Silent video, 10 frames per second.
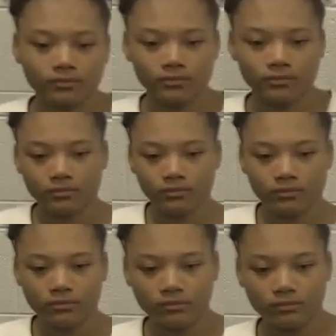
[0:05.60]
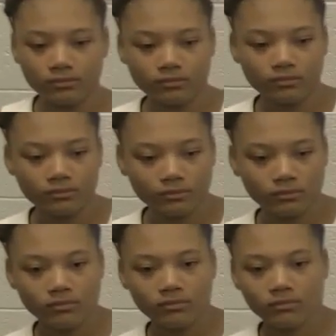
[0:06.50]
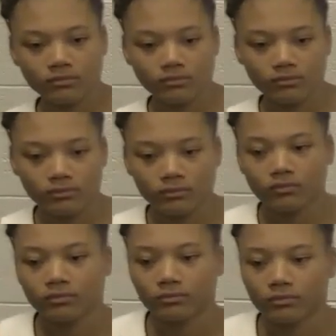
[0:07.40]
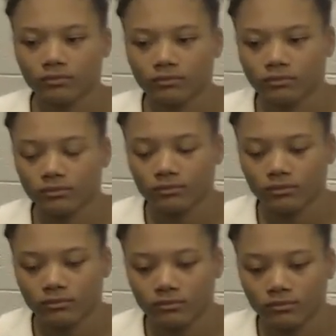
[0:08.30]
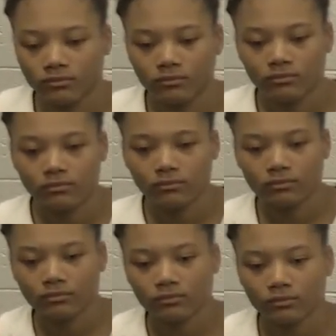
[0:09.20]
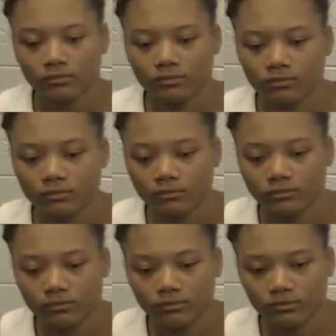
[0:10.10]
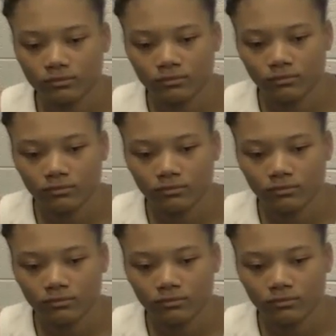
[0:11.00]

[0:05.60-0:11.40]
This person isn't speaking.